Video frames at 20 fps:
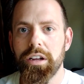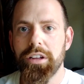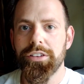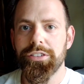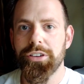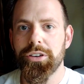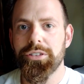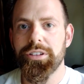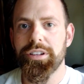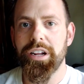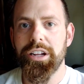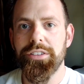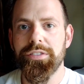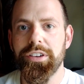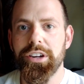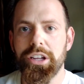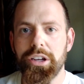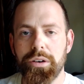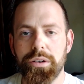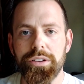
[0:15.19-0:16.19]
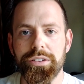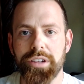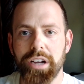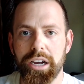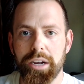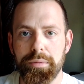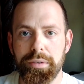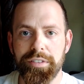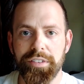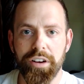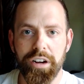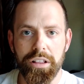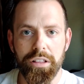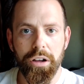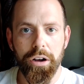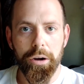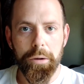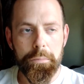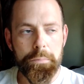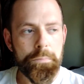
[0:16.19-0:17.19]
So today's video is not going to be very
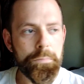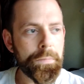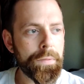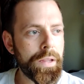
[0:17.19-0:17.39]
long,